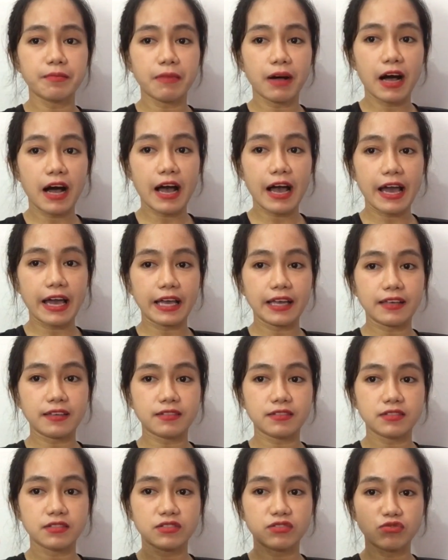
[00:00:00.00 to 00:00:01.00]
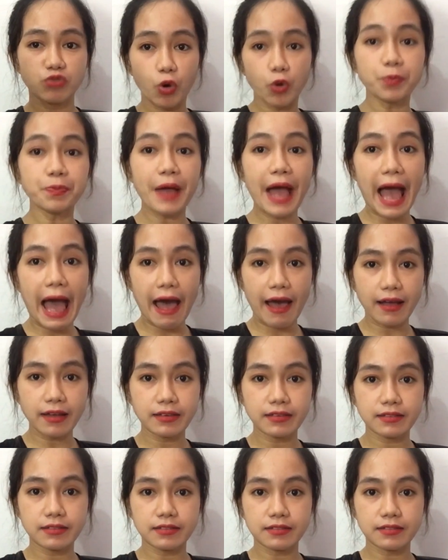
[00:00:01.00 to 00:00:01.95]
my notepad.